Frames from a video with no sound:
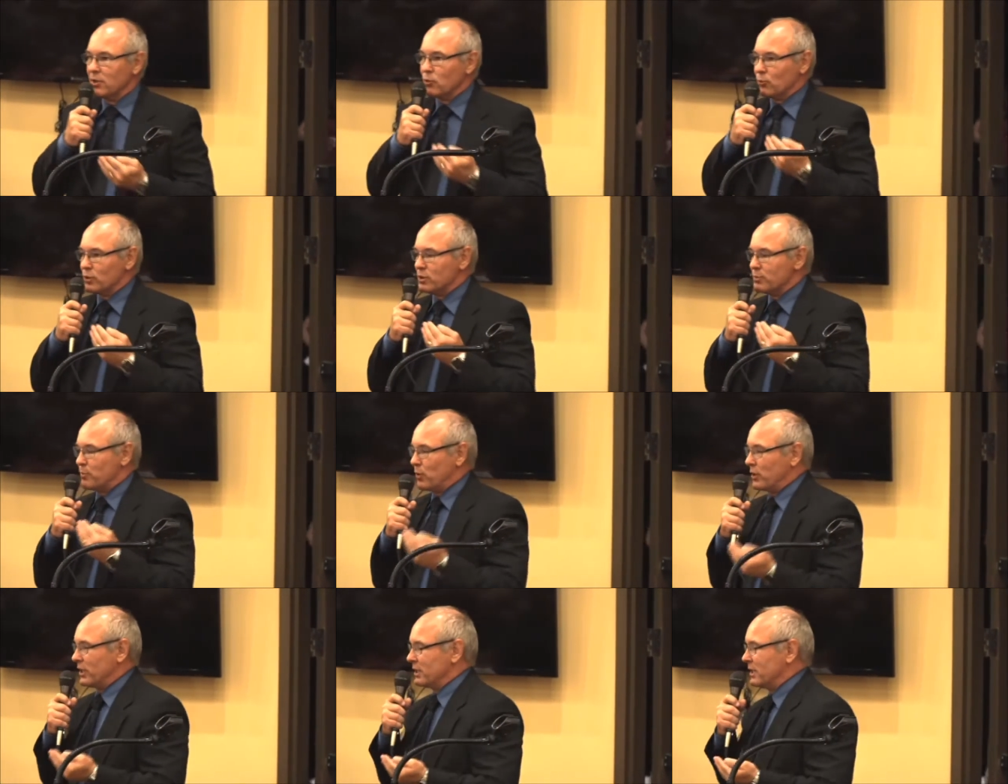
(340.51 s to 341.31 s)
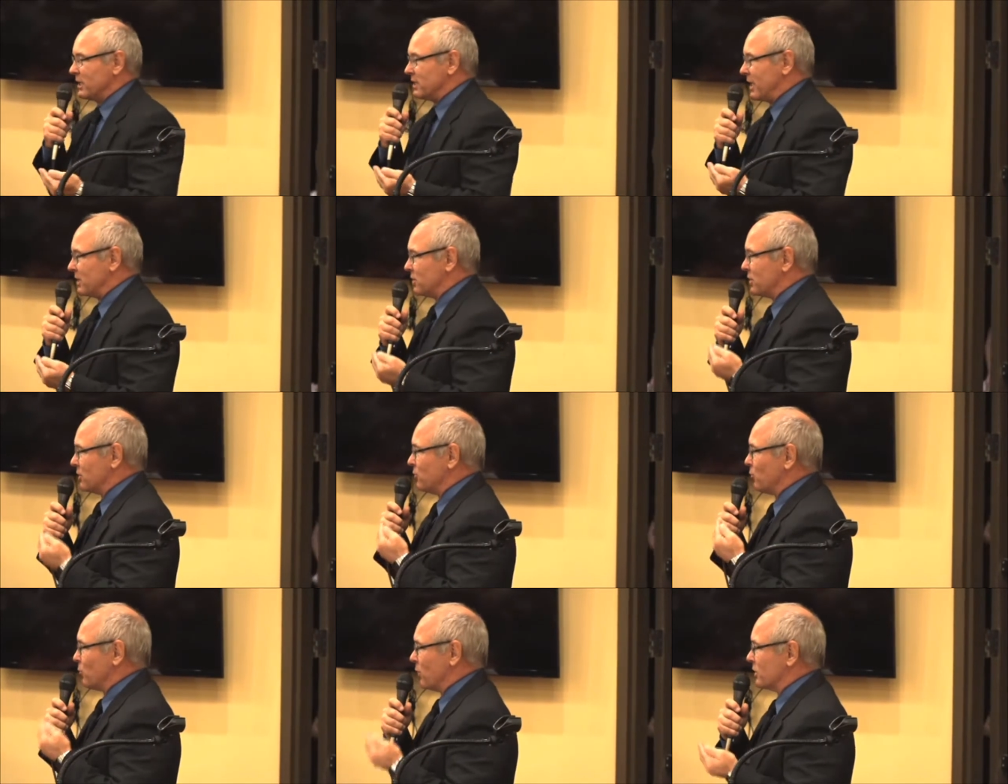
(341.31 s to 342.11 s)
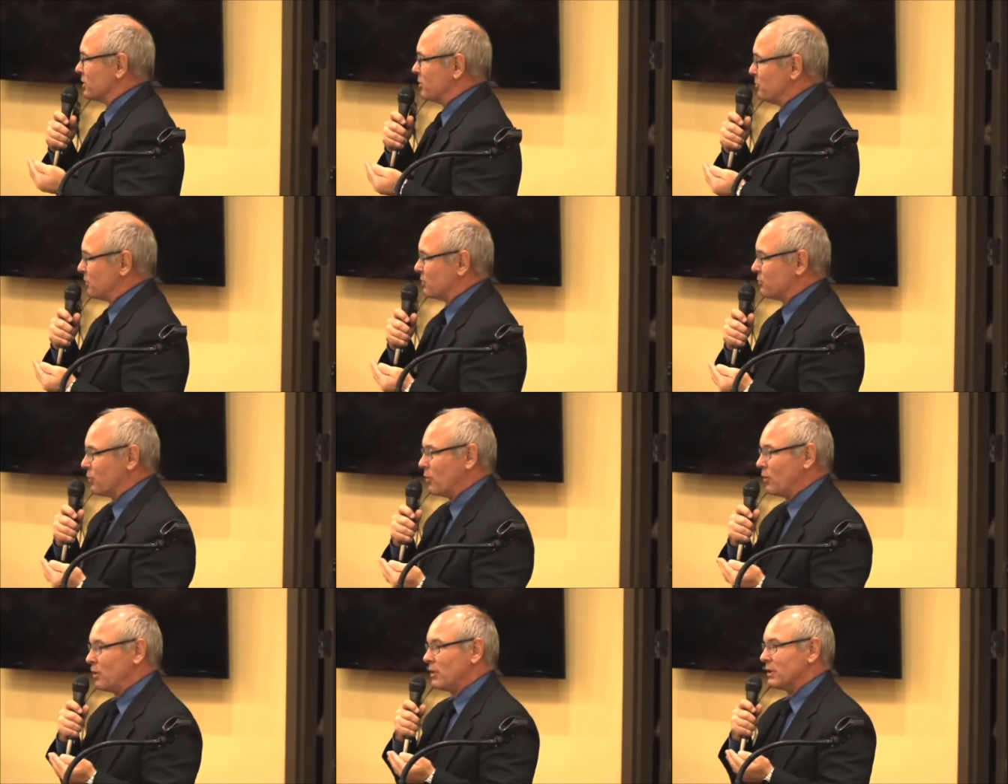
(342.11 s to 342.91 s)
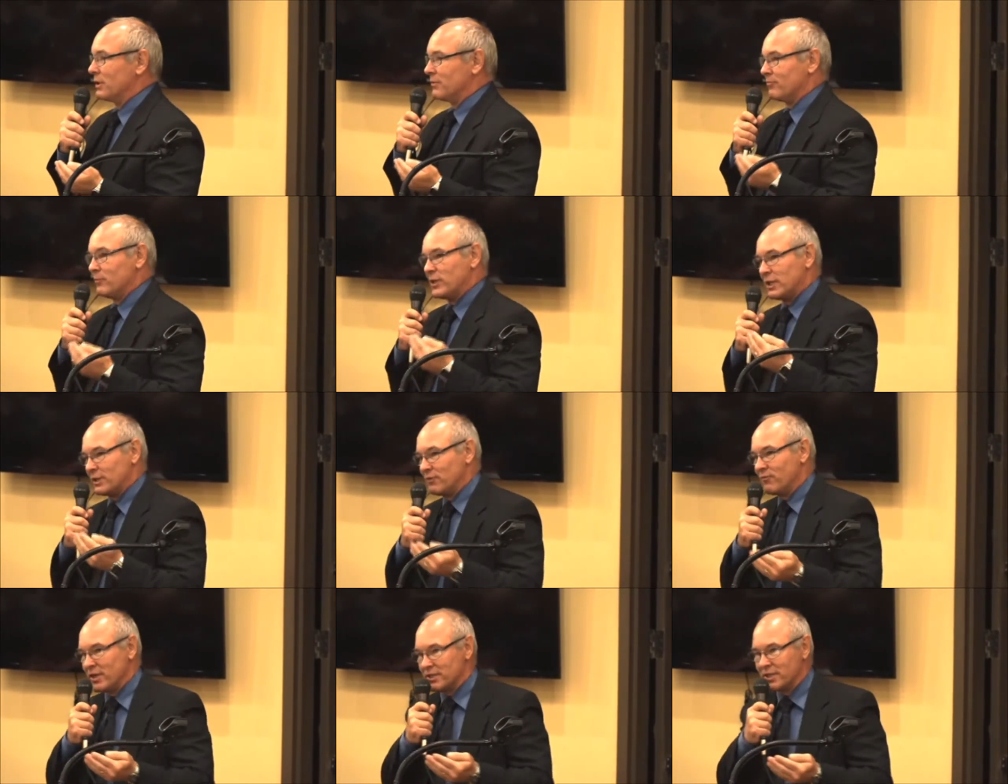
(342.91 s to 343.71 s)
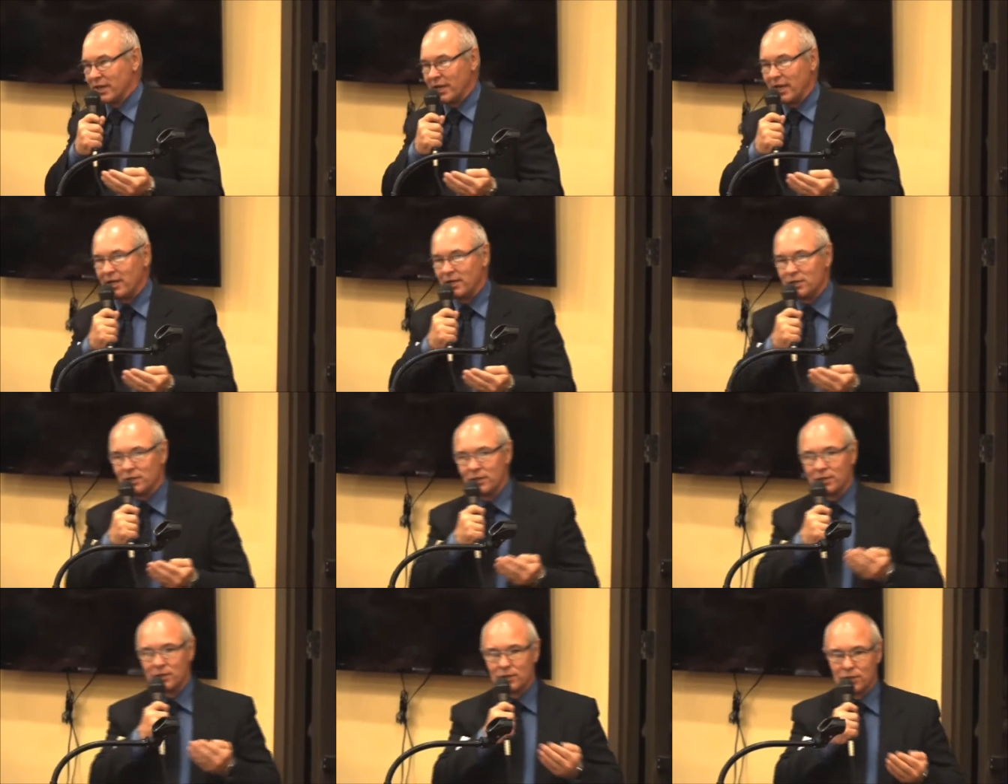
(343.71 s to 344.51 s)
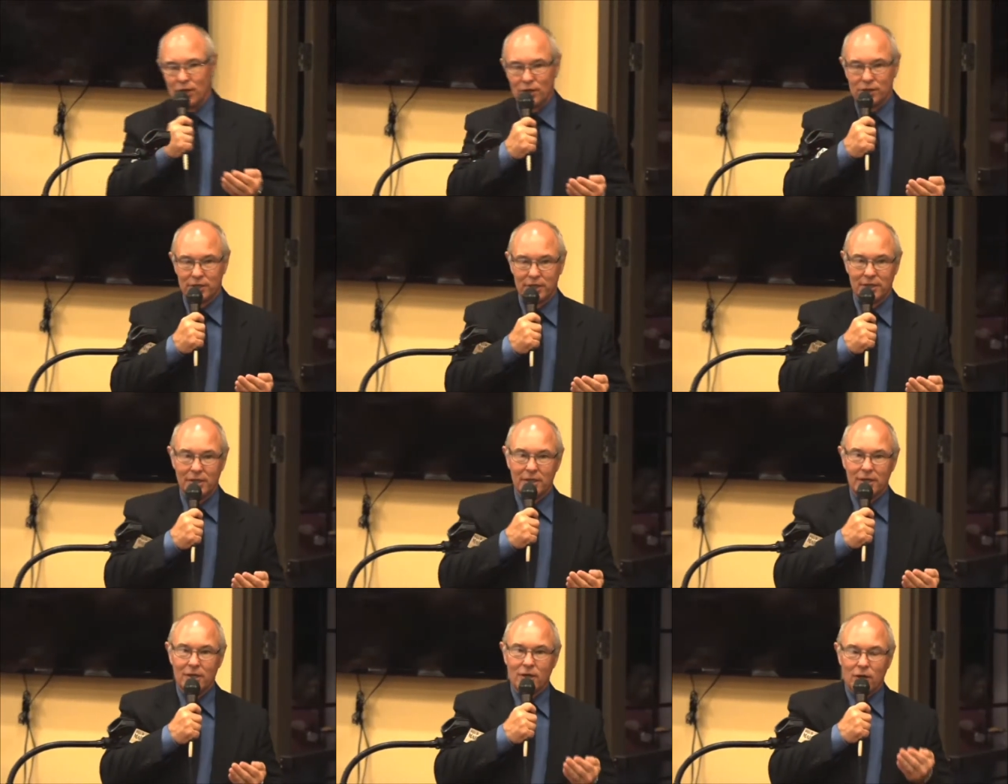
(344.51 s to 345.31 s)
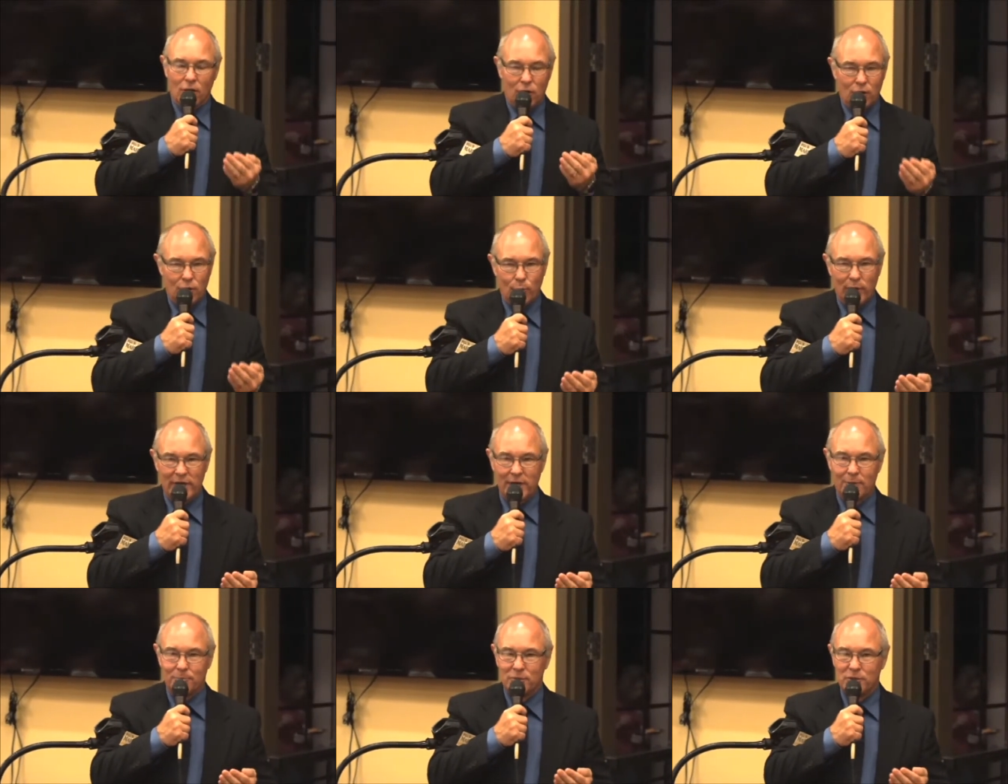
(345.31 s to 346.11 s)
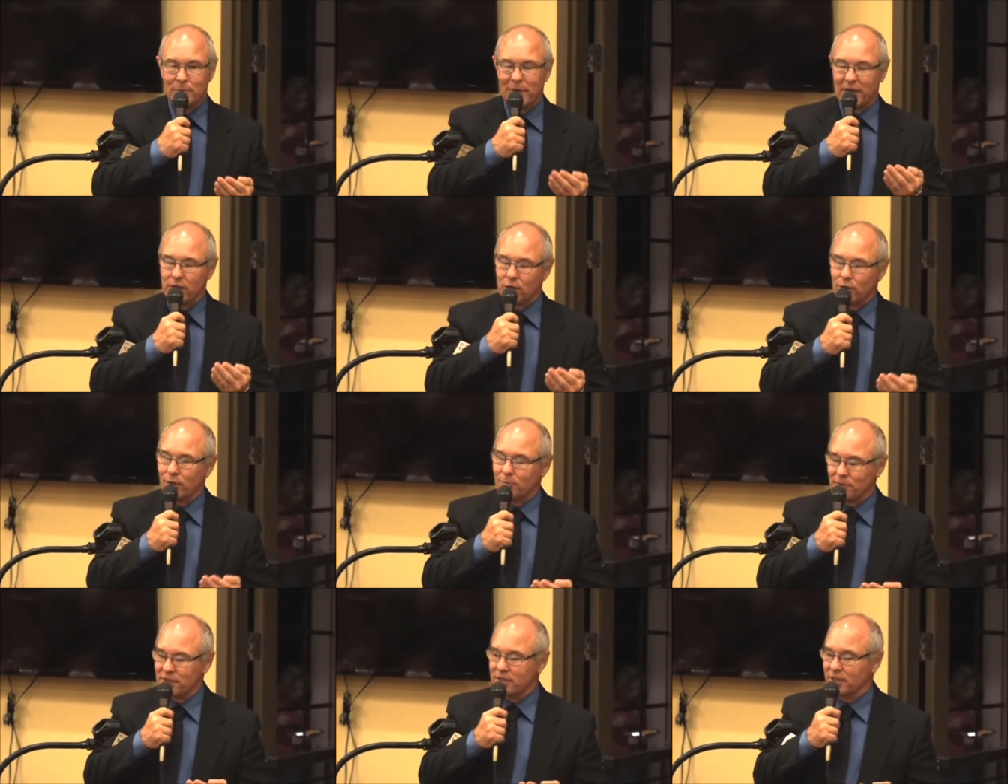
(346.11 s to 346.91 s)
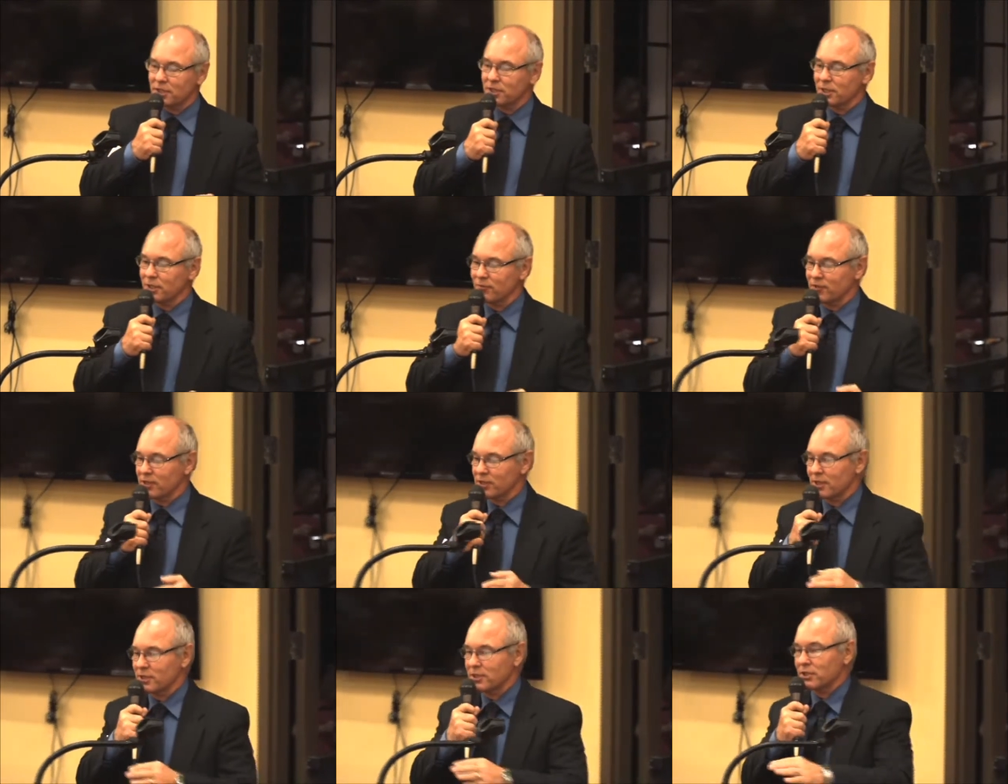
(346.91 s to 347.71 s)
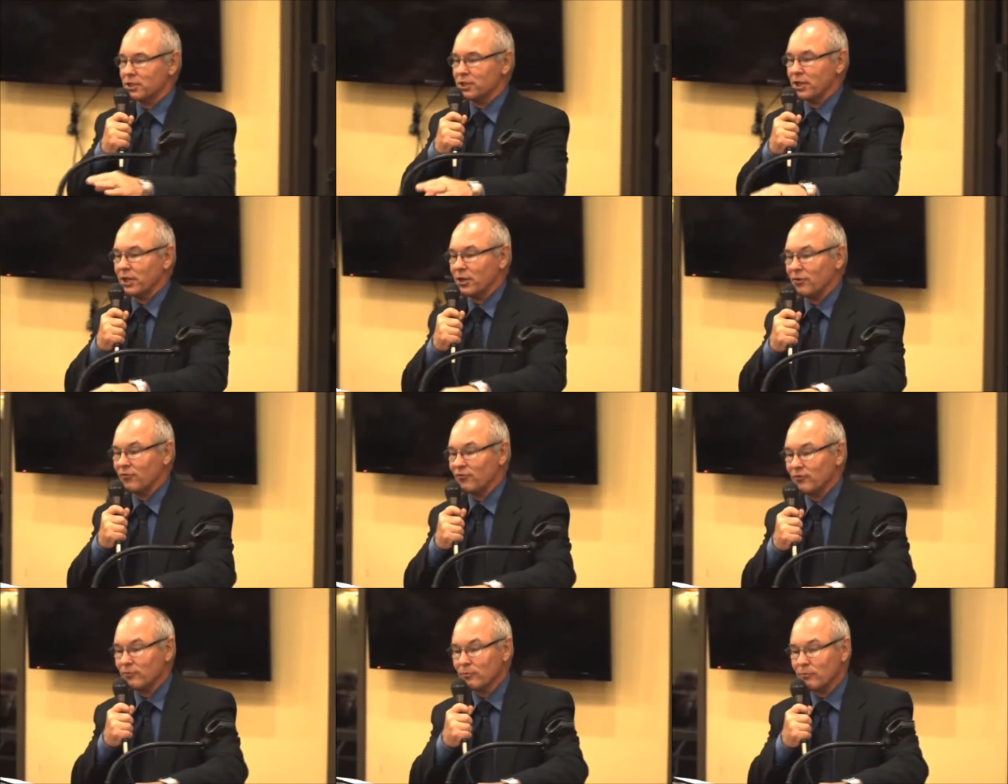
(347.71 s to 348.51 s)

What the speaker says: was put in detention, worked a patrol, done investigations, sergeant, all the way up to my current position of assistant sheriff.